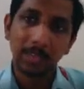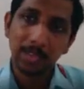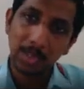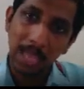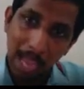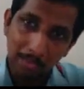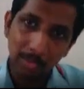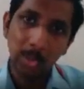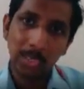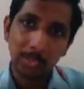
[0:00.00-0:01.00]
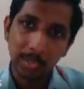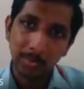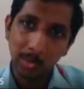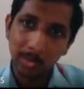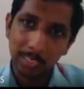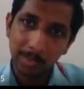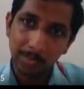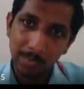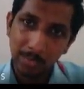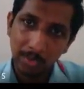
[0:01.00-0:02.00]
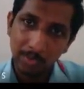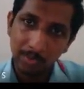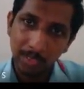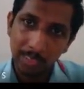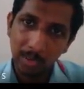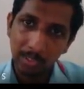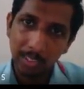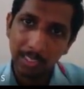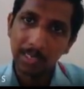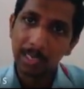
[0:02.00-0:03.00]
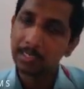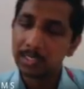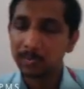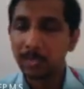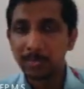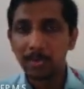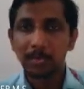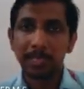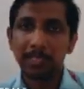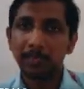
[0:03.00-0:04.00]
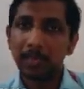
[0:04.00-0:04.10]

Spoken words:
You have to actually provide it by locking it like this, by providing